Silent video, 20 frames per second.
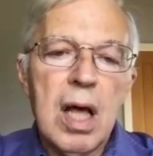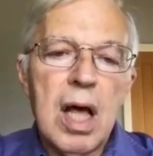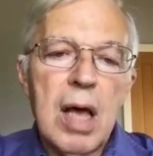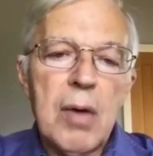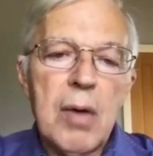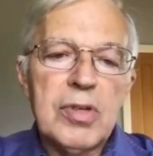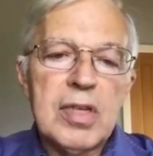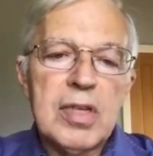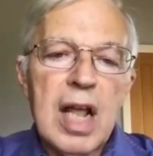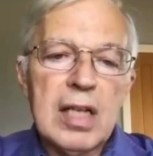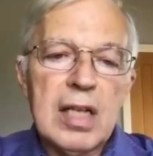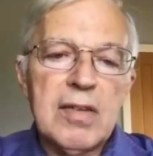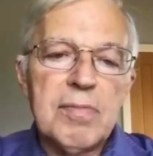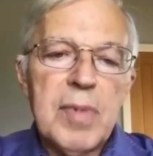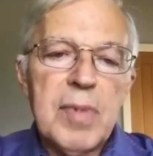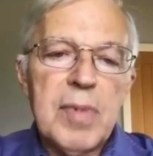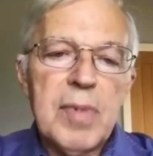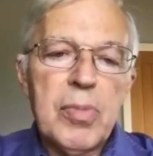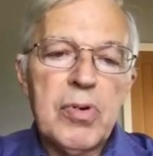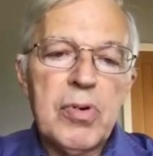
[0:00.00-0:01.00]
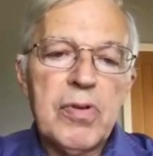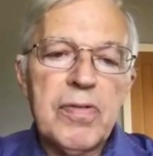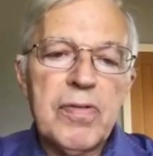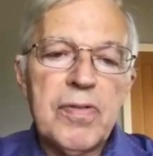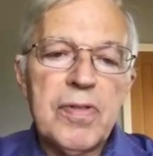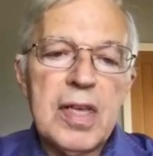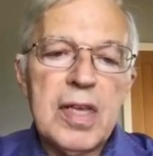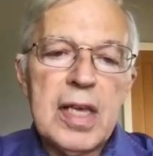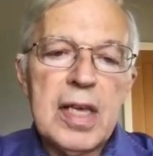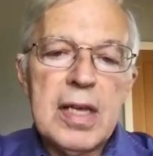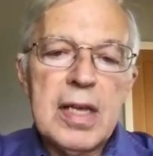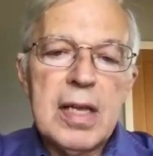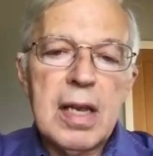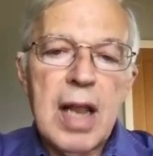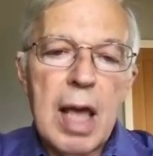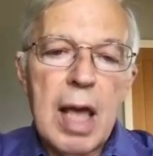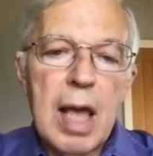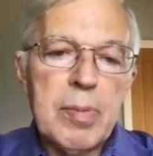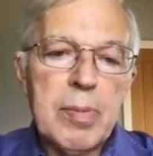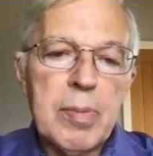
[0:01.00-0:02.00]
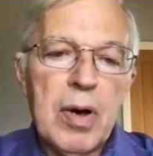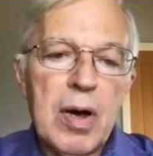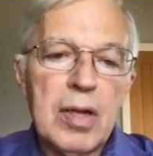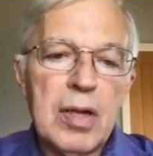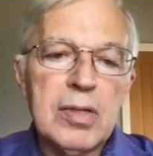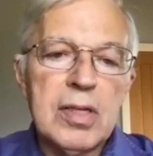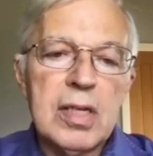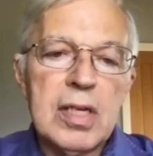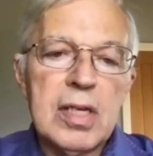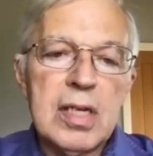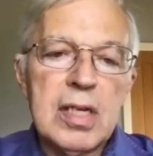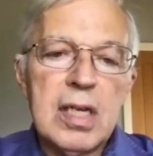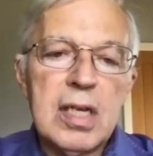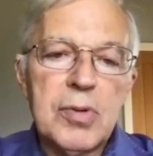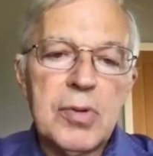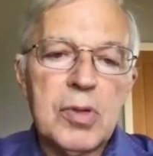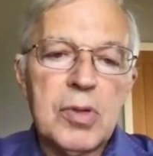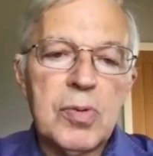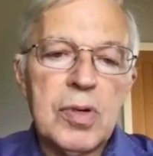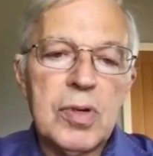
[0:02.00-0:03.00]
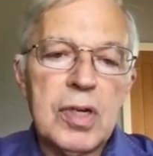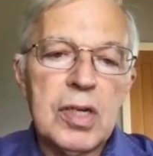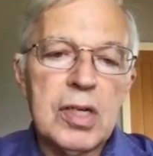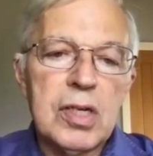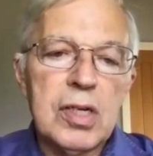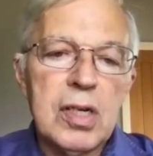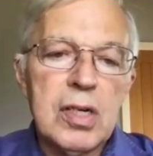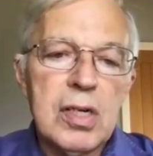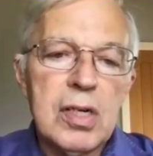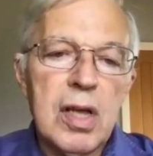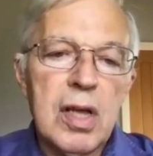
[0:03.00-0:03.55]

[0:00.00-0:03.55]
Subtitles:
I was an active member of the Labour Party in Ipswich,